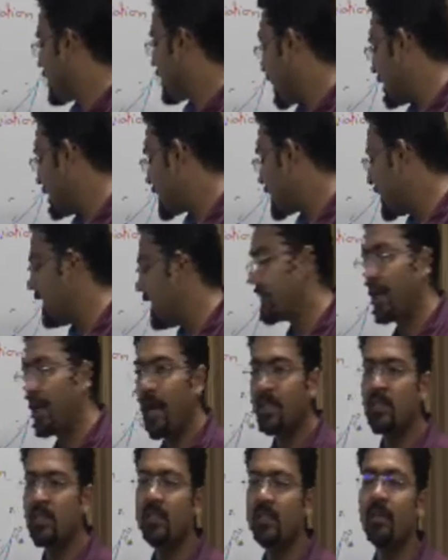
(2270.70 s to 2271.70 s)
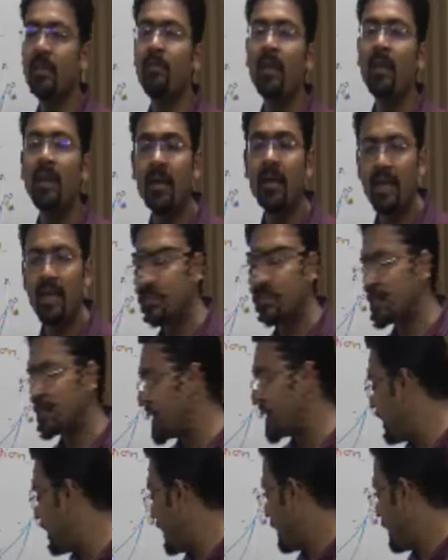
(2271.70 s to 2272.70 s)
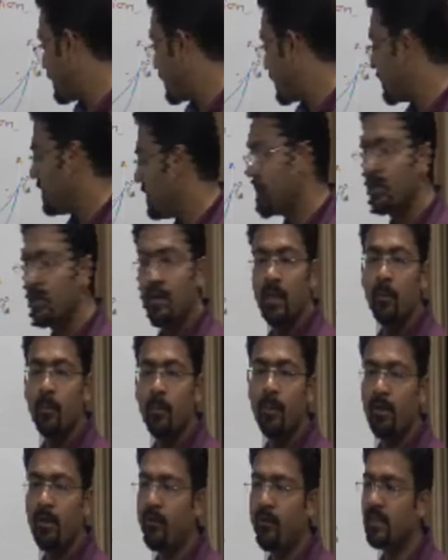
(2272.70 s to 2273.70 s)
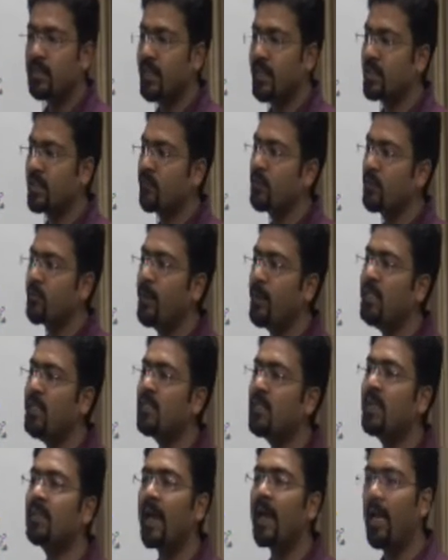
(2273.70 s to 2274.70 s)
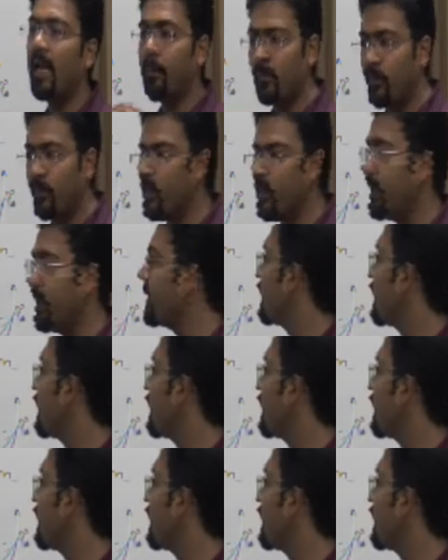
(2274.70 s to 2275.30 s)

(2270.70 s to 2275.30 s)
the attractions have increased than the previous case, which means enthalpy will decrease